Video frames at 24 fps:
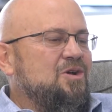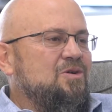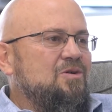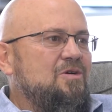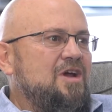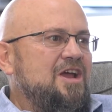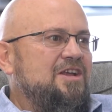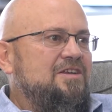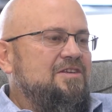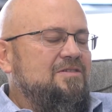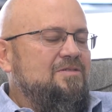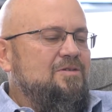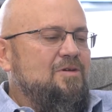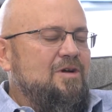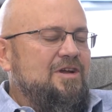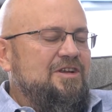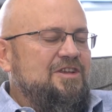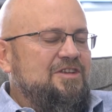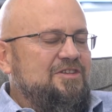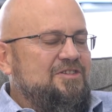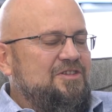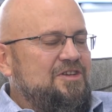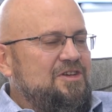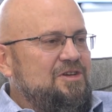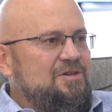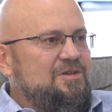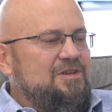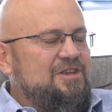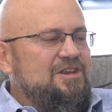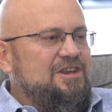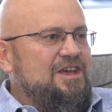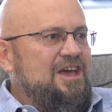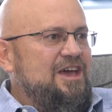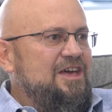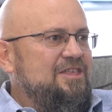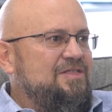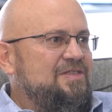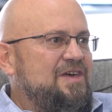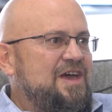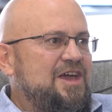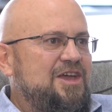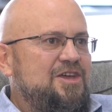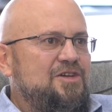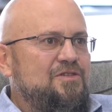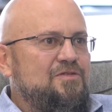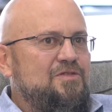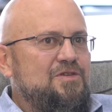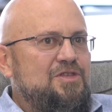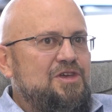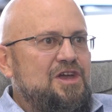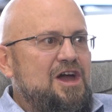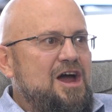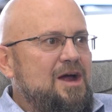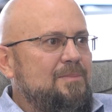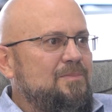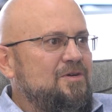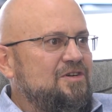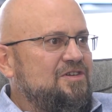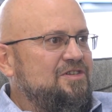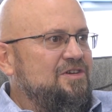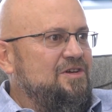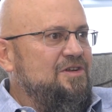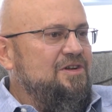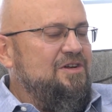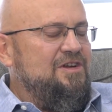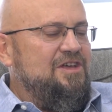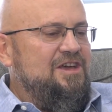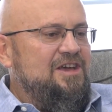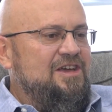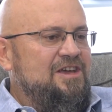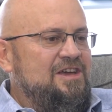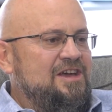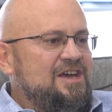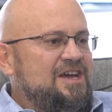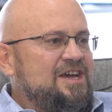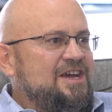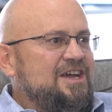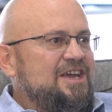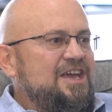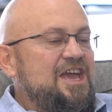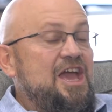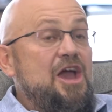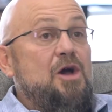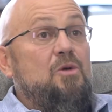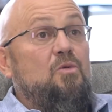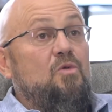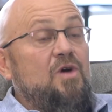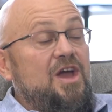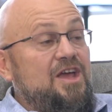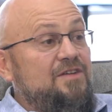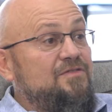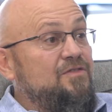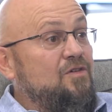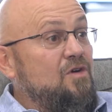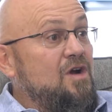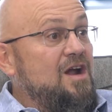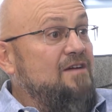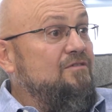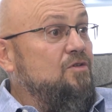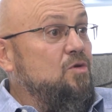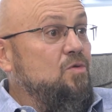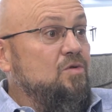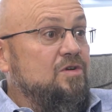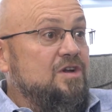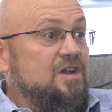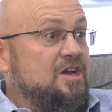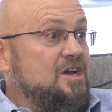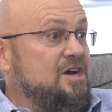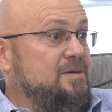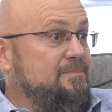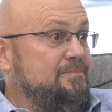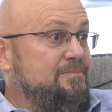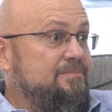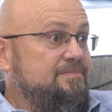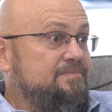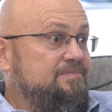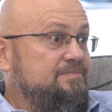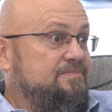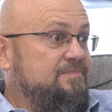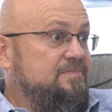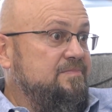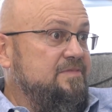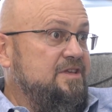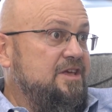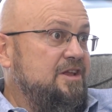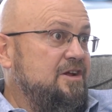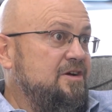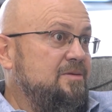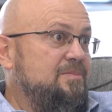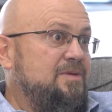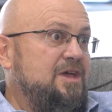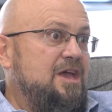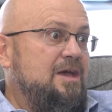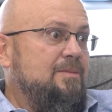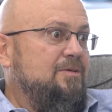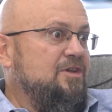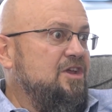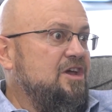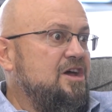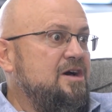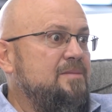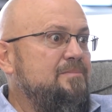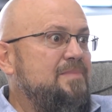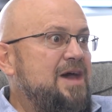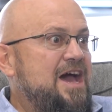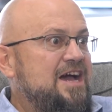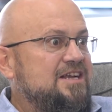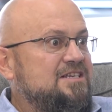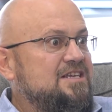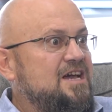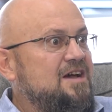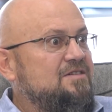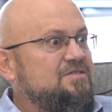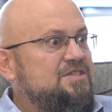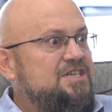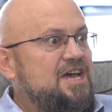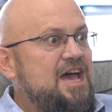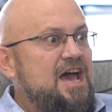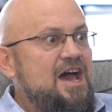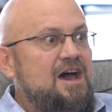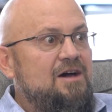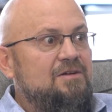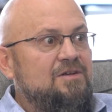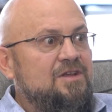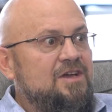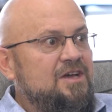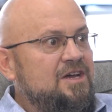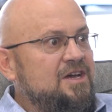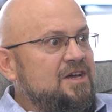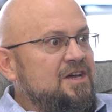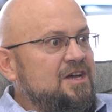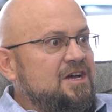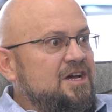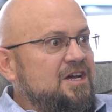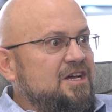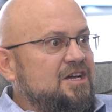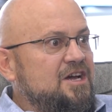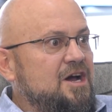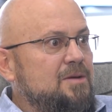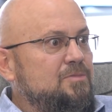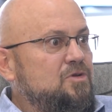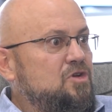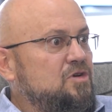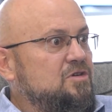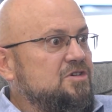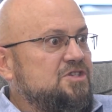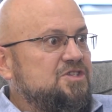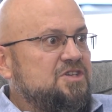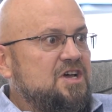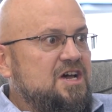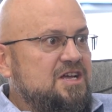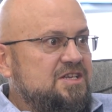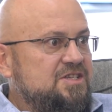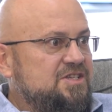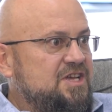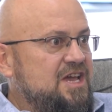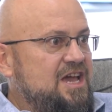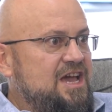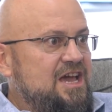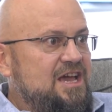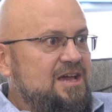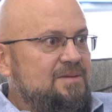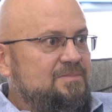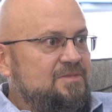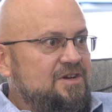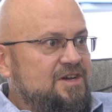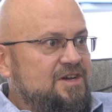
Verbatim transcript: Great to see you today. Thank you for the opportunity. Can't wait for everyone to come, you know, be able to come back downtown, come to a Suns game,